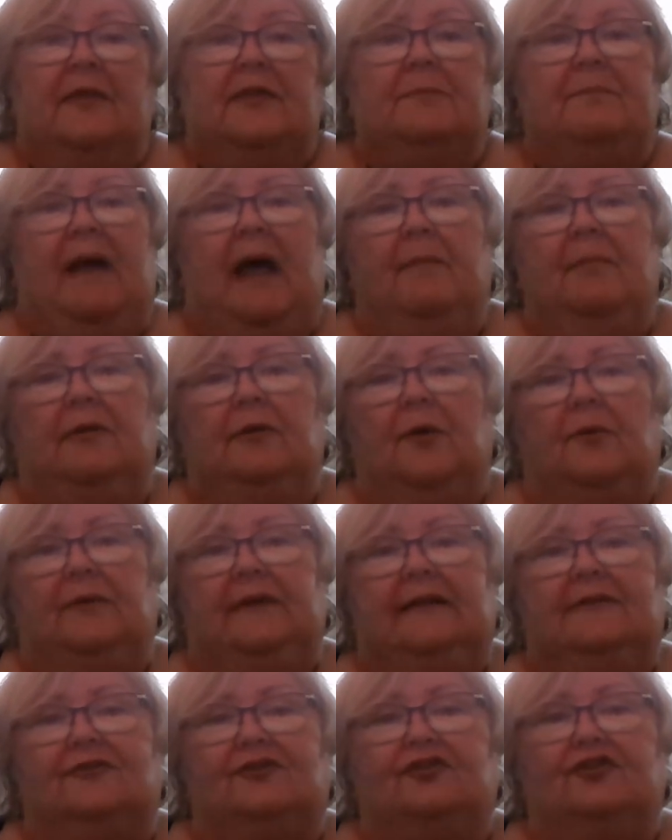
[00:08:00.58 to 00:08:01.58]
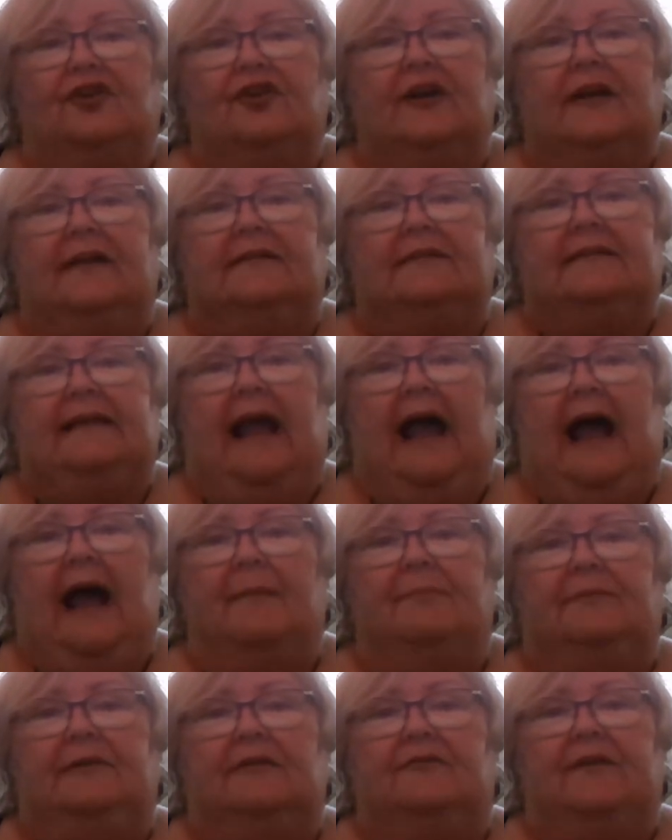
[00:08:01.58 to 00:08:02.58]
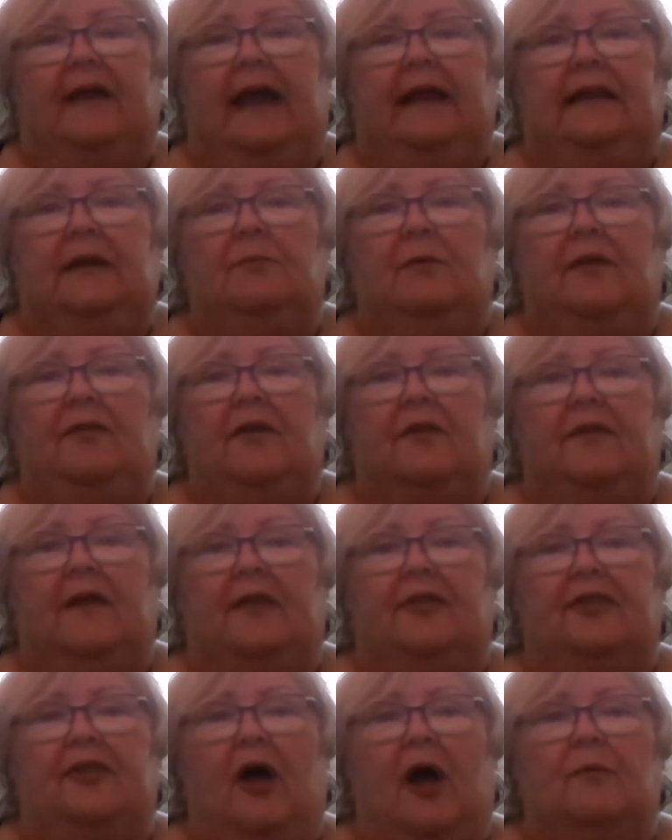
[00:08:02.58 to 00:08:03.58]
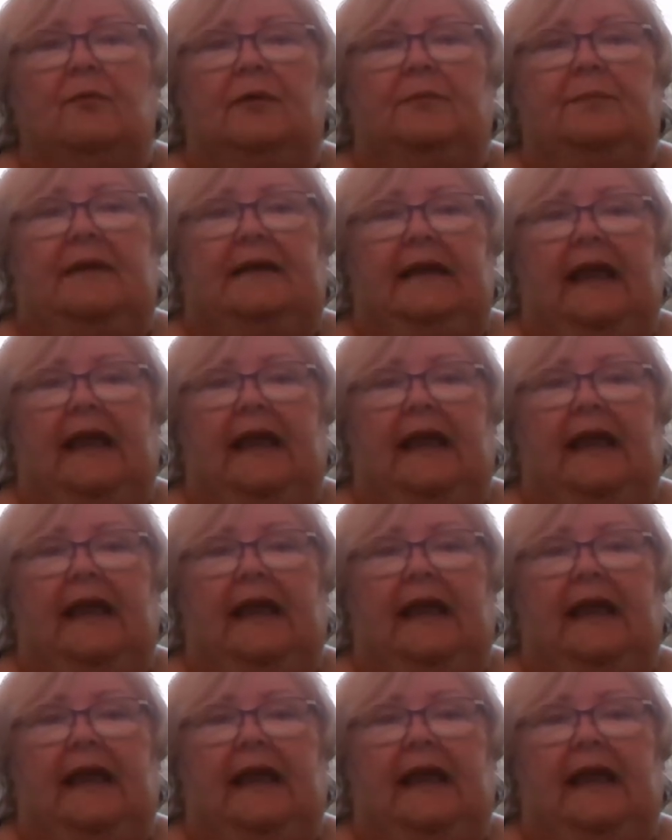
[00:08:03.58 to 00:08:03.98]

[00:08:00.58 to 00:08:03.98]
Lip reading: The Babylonians took as captive anyone that they thought would be